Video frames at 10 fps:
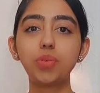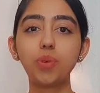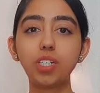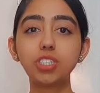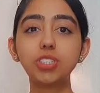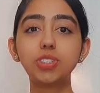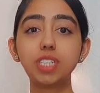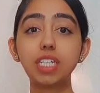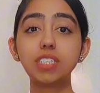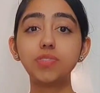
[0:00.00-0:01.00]
watching
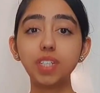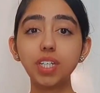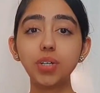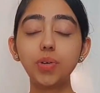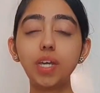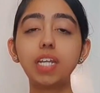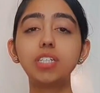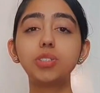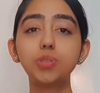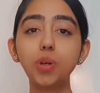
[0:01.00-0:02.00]
today's video, and
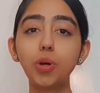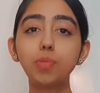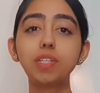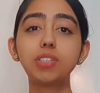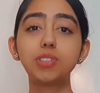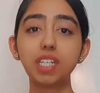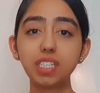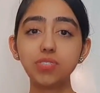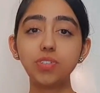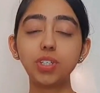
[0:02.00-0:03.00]
I do hope that
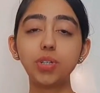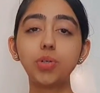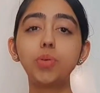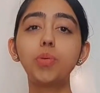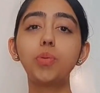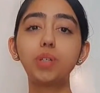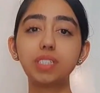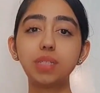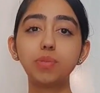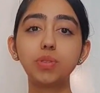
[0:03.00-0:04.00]
today's video
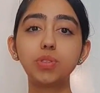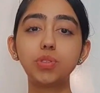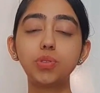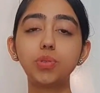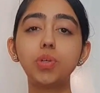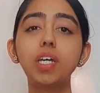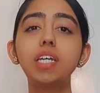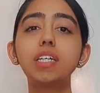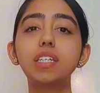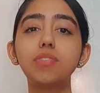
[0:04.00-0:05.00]
was able to
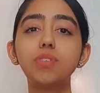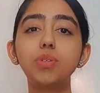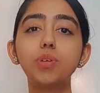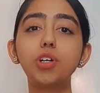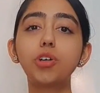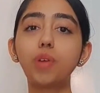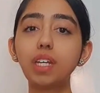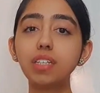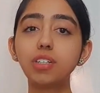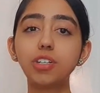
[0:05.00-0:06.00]
give you a
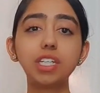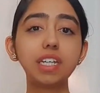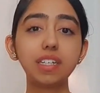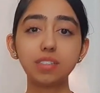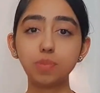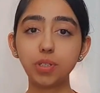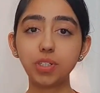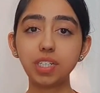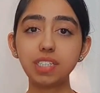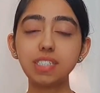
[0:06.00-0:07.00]
great learning
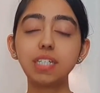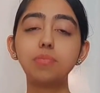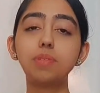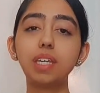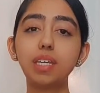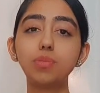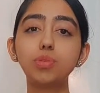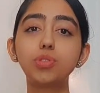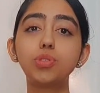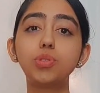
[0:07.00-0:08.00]
experience and be
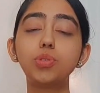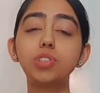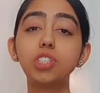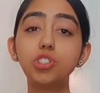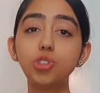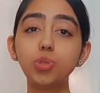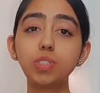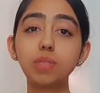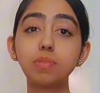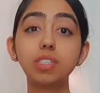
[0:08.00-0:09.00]
able to teach you
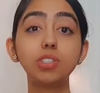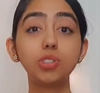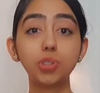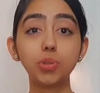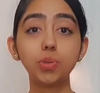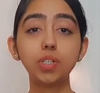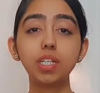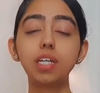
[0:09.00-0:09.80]
something new.